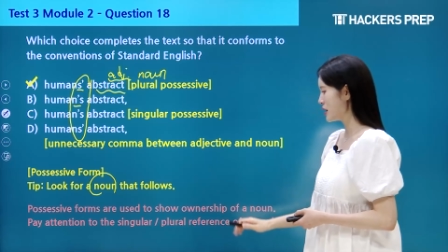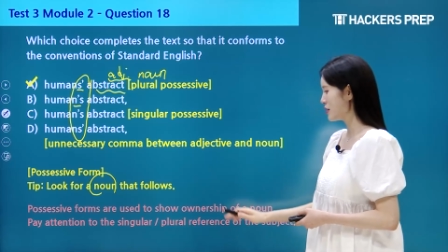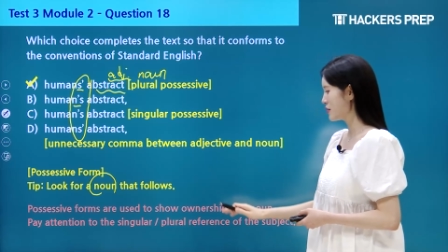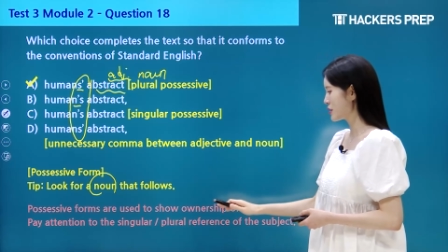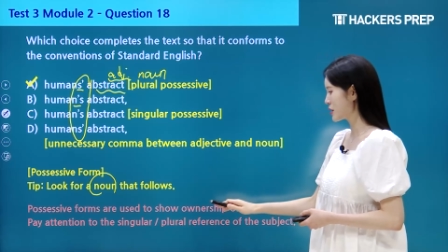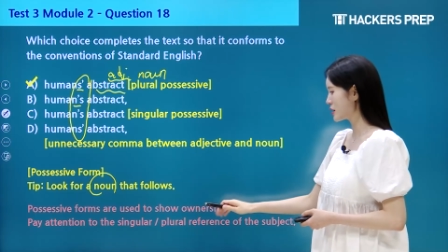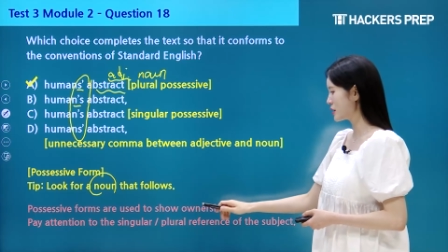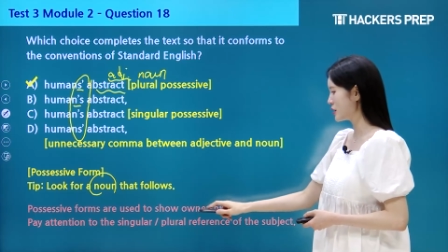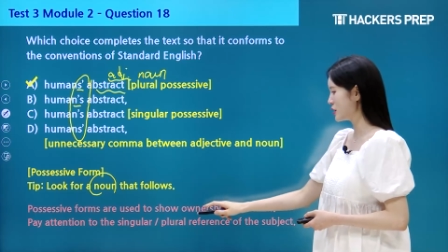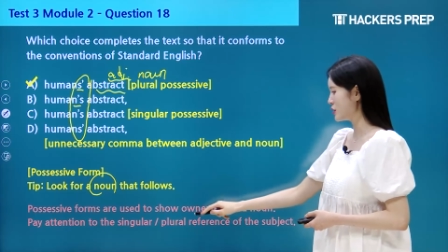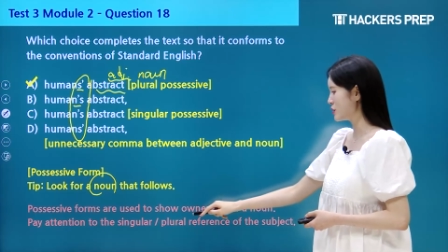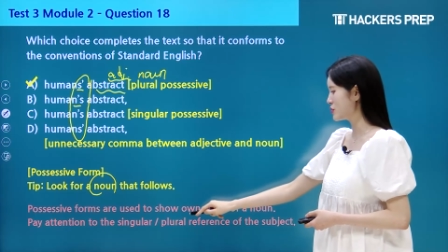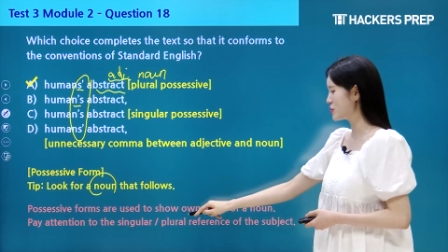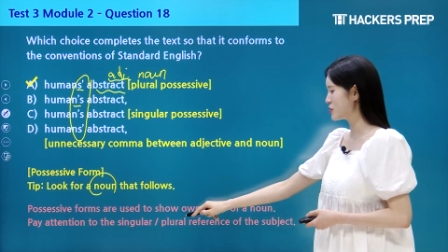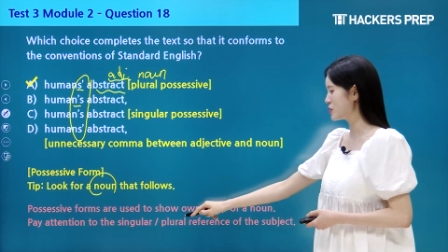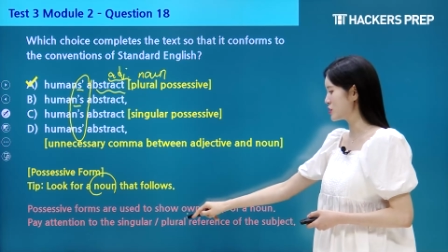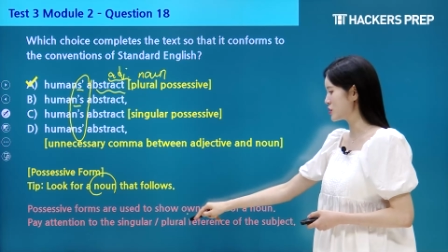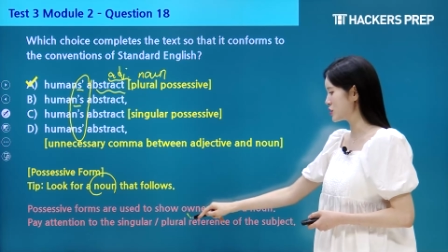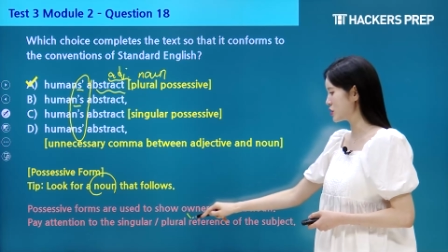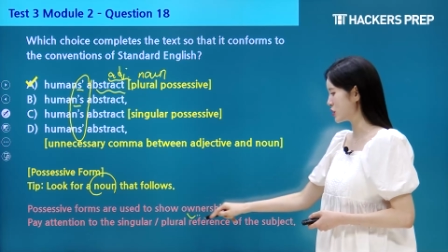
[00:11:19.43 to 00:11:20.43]
they're used
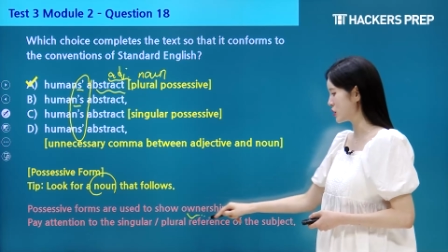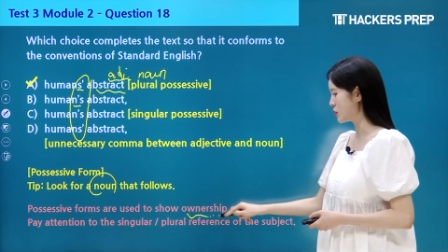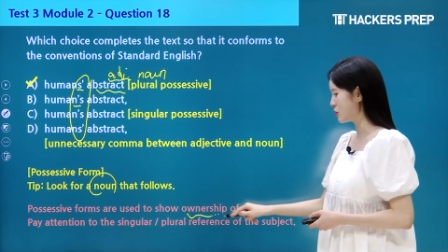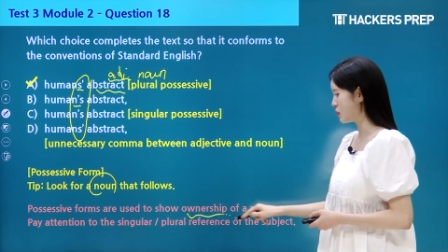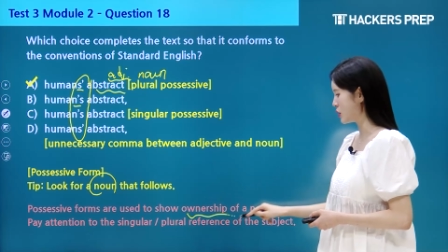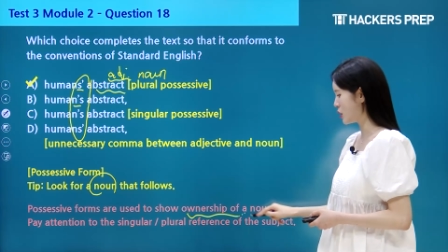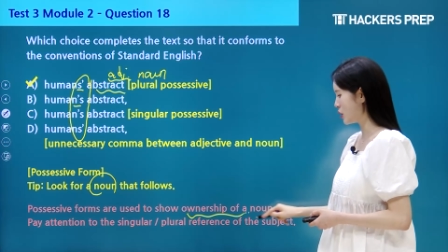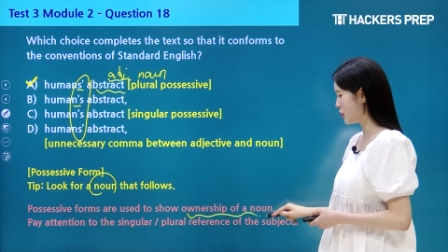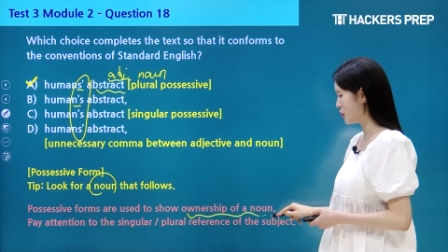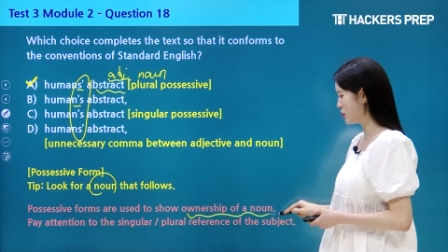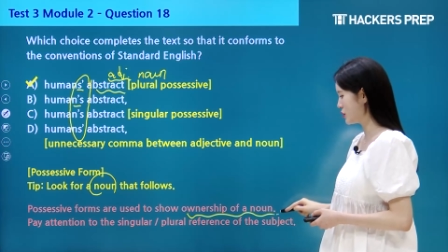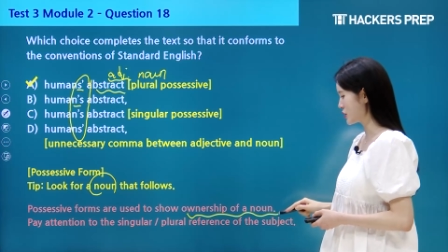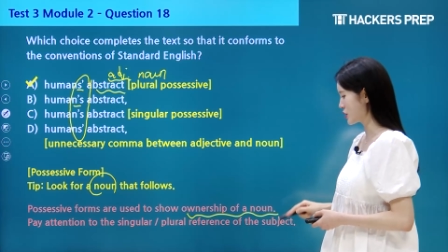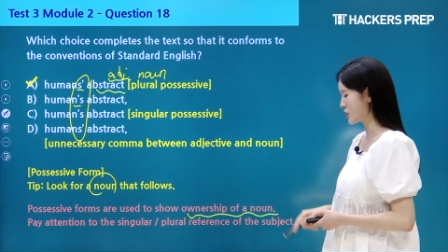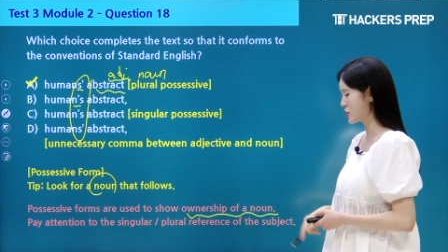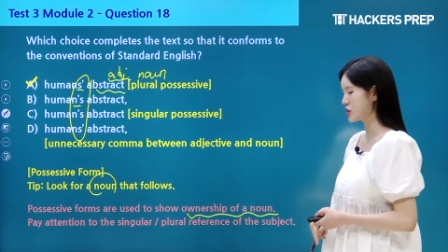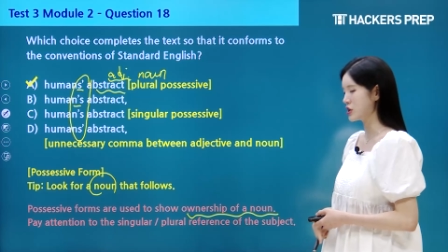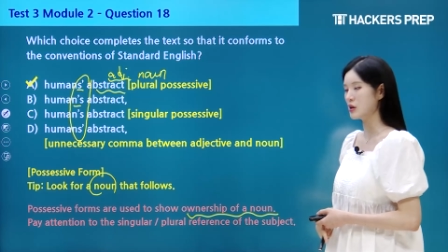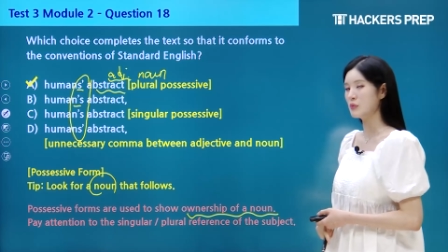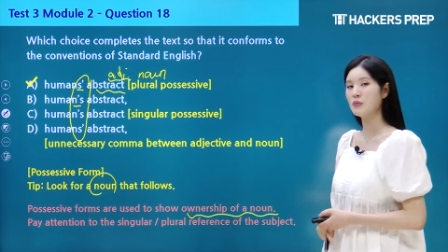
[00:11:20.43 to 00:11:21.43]
to show
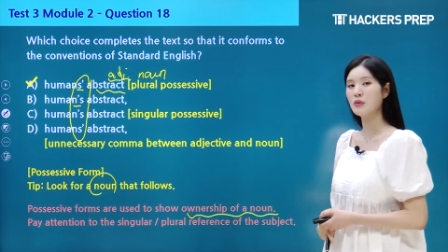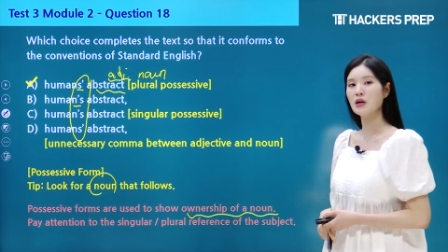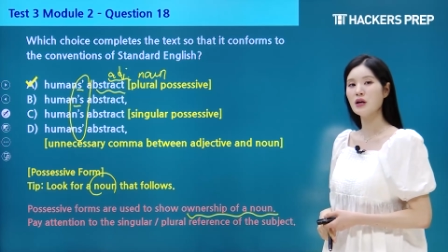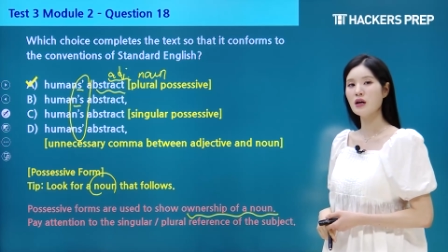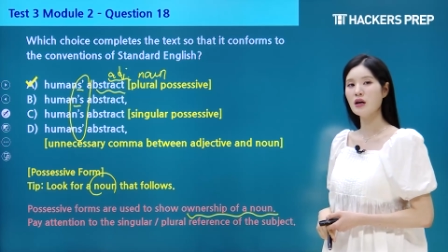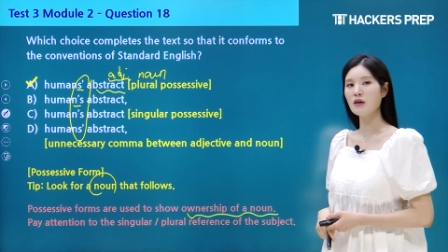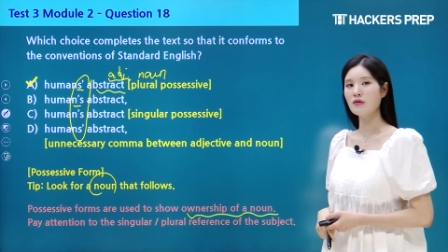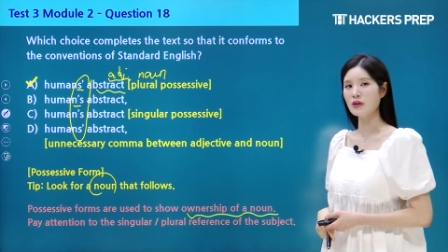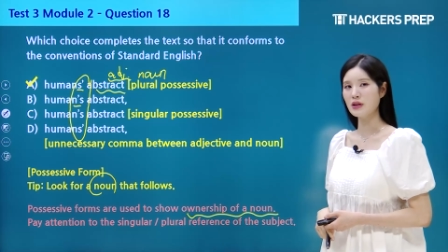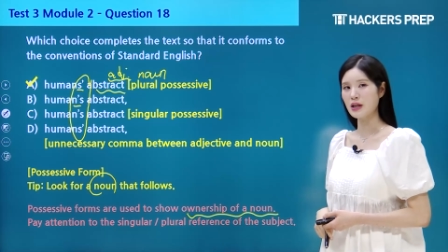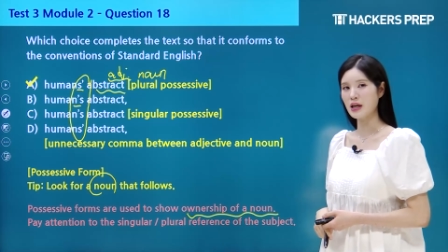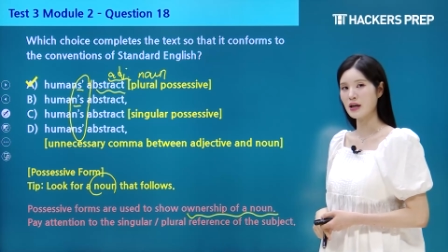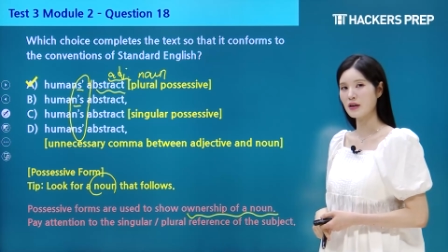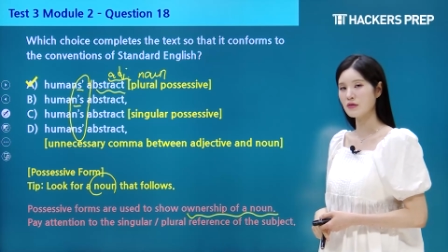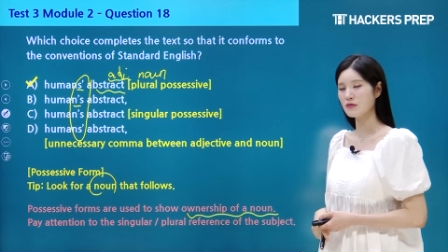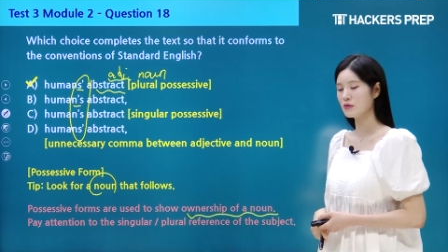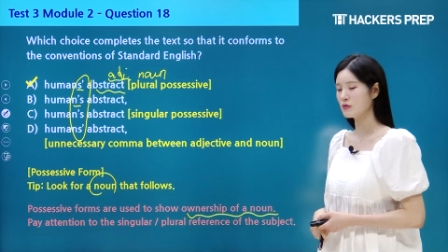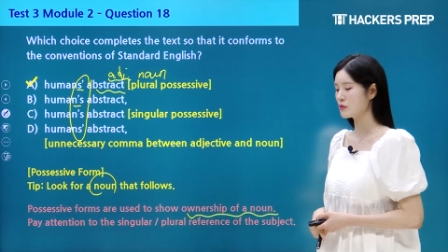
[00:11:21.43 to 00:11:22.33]
ownership of a noun.